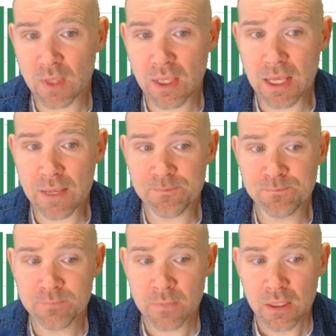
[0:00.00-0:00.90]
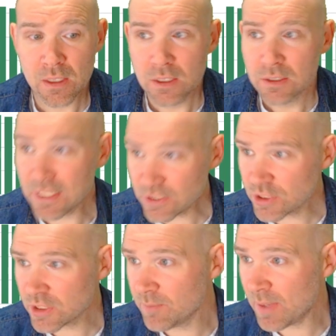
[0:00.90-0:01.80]
Um, let's
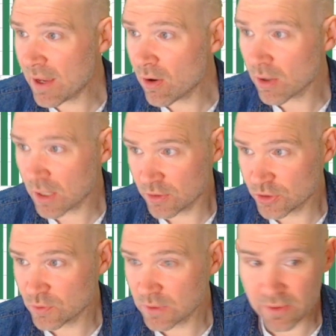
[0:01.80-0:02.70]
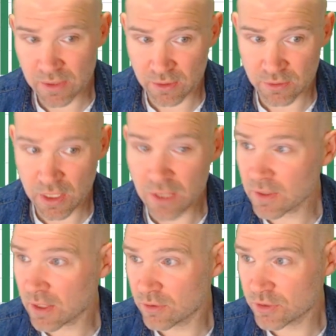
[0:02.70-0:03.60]
just compare our country to another country, other
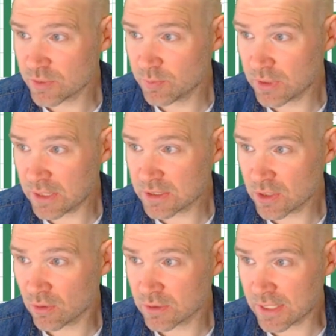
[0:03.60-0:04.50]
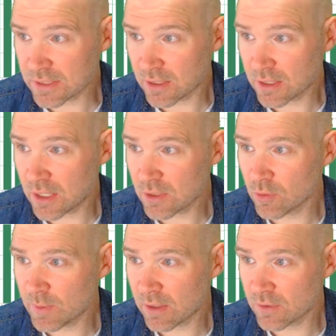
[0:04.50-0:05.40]
countries to put it into context. Like I, I, don't
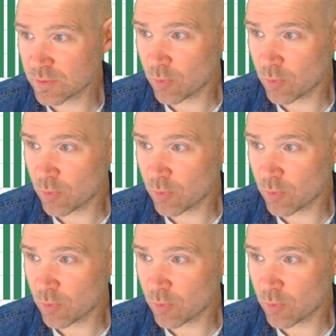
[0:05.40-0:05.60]
want to be kind of just